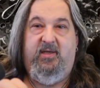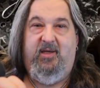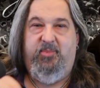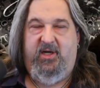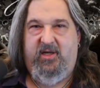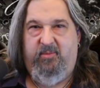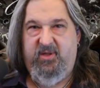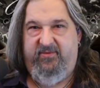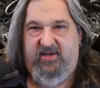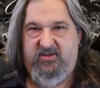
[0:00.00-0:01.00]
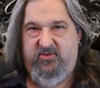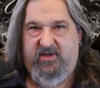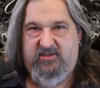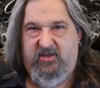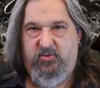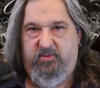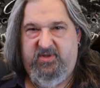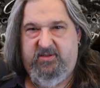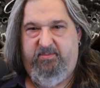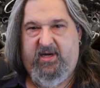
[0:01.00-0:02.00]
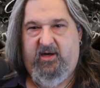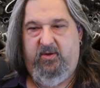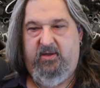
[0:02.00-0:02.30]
but a couple of interesting rumors about